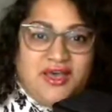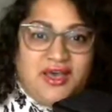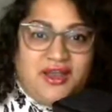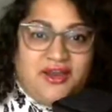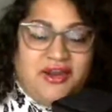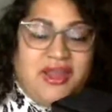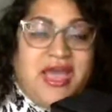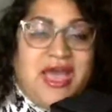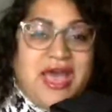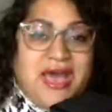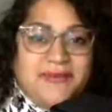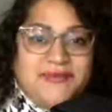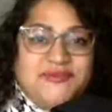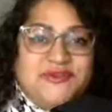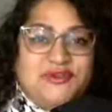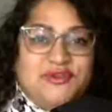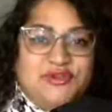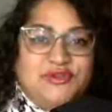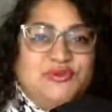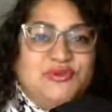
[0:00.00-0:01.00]
are
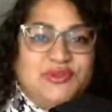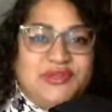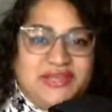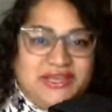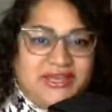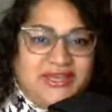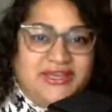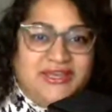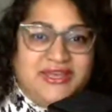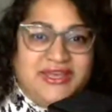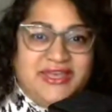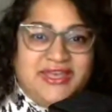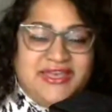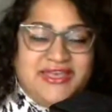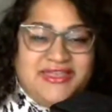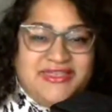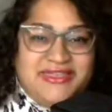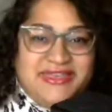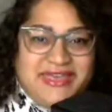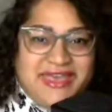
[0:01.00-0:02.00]
absolutely
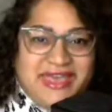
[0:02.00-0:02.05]
the